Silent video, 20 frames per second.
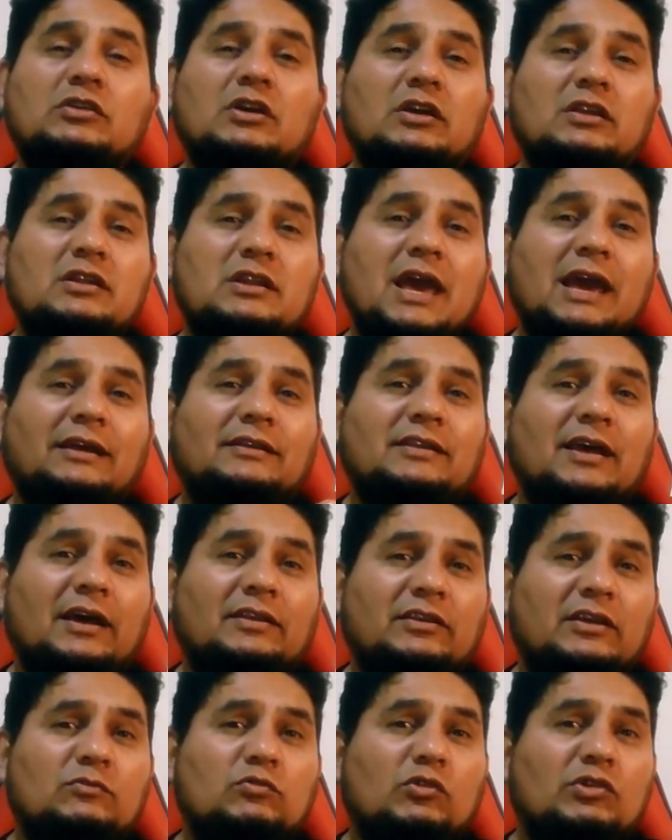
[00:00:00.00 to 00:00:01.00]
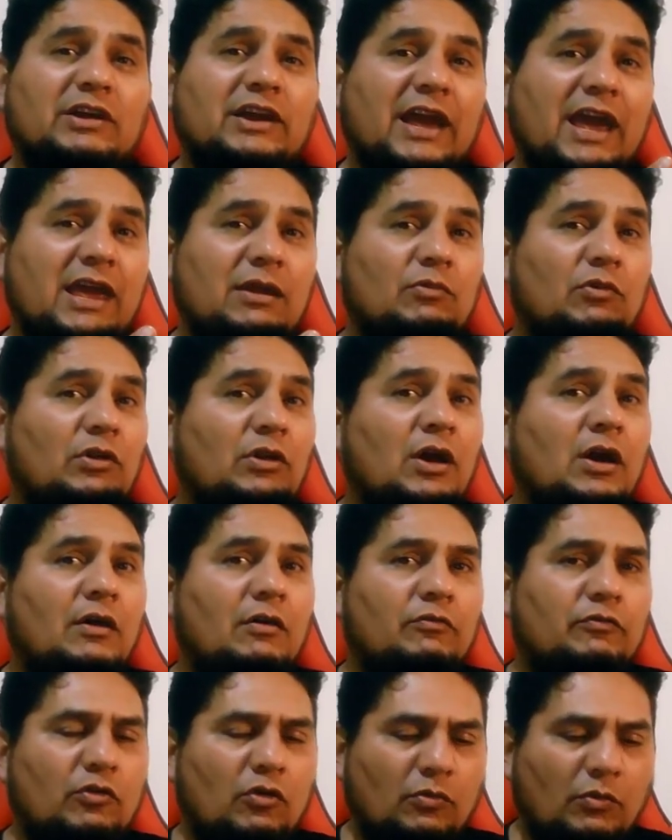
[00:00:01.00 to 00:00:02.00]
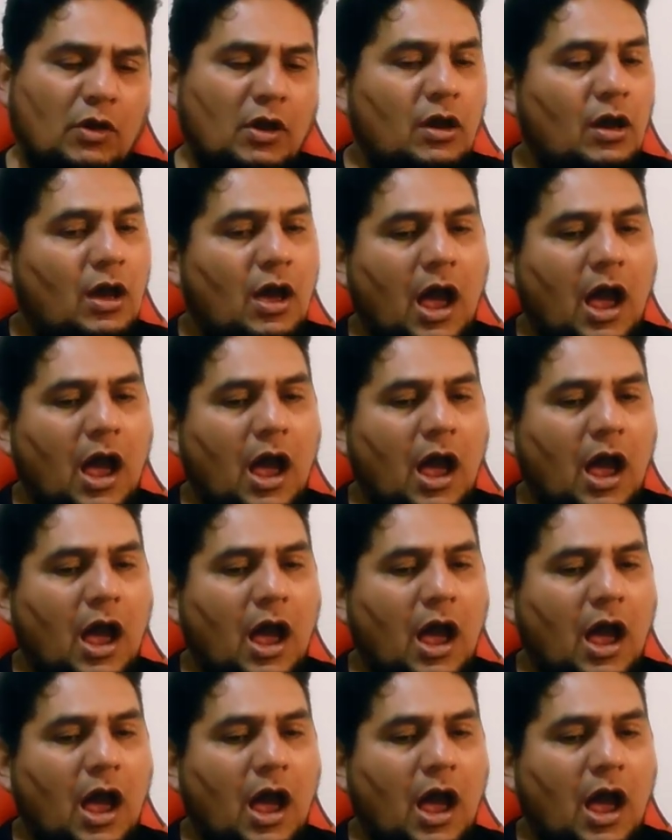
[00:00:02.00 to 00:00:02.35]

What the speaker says: connect a network cable from